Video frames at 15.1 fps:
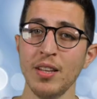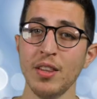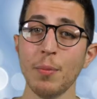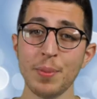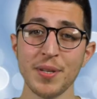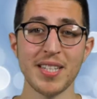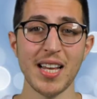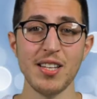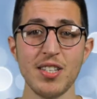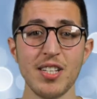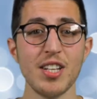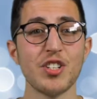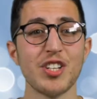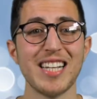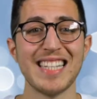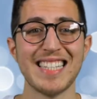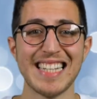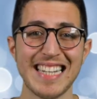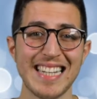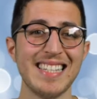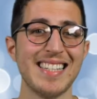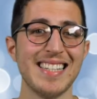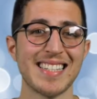The percentage is
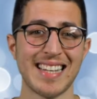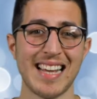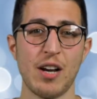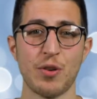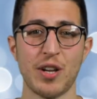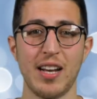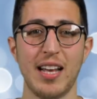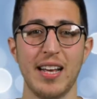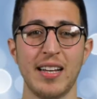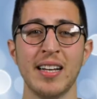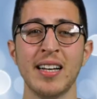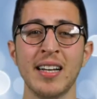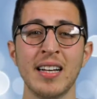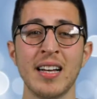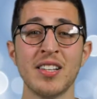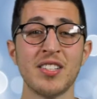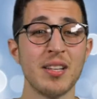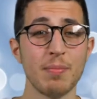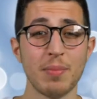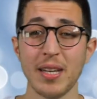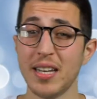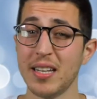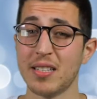easy to calculate.
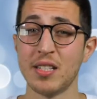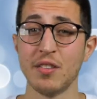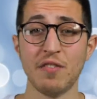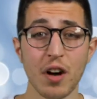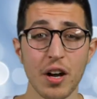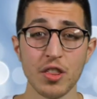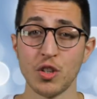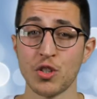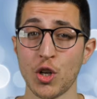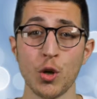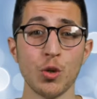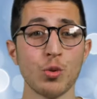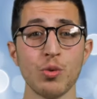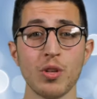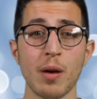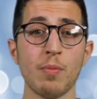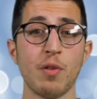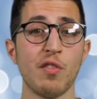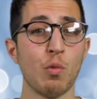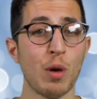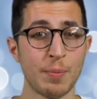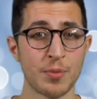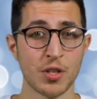Simply divide the total number
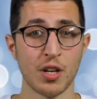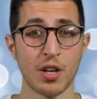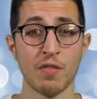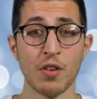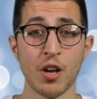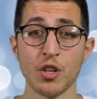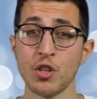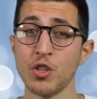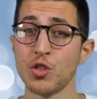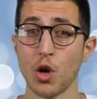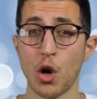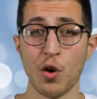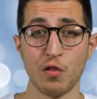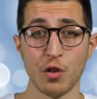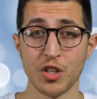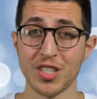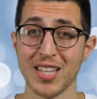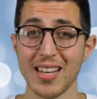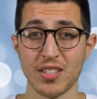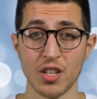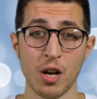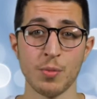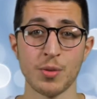of website conversions over a
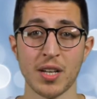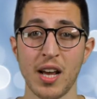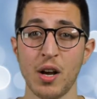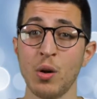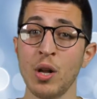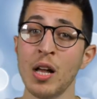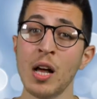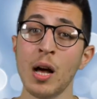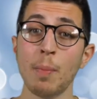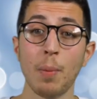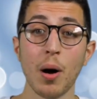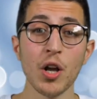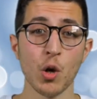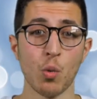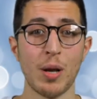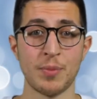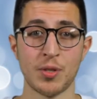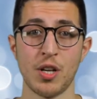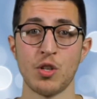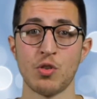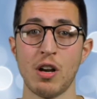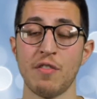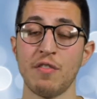set timescale by your
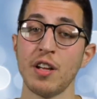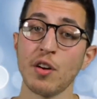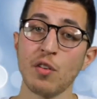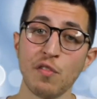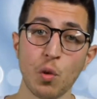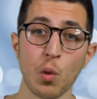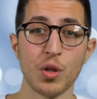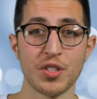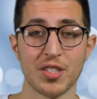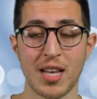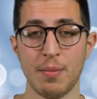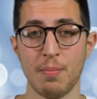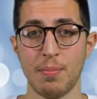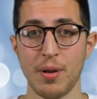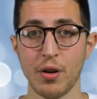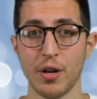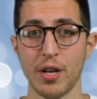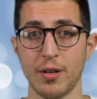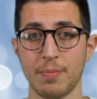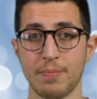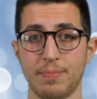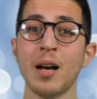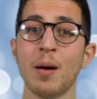website traffic for the same period.
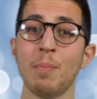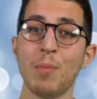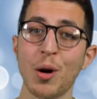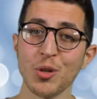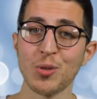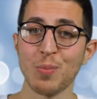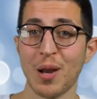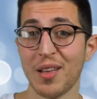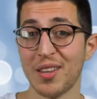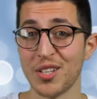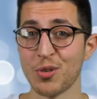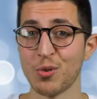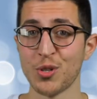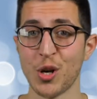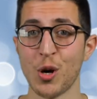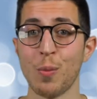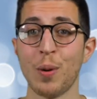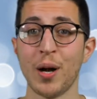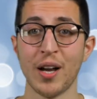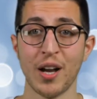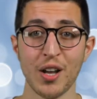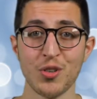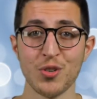Multiply this result
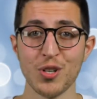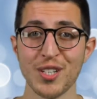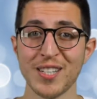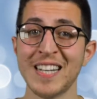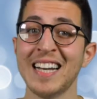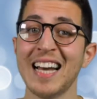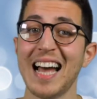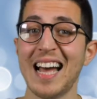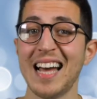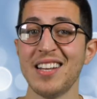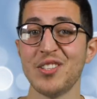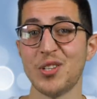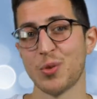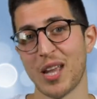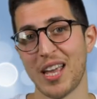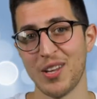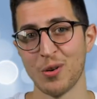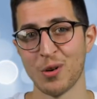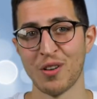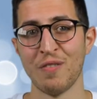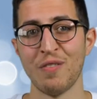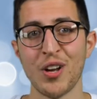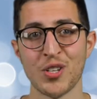by 100 and you'll get your
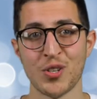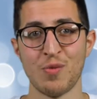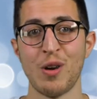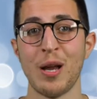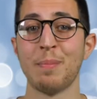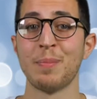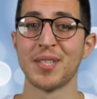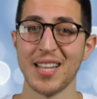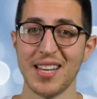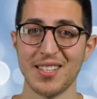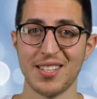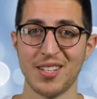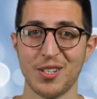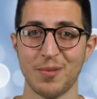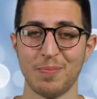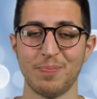conversion rate percentage.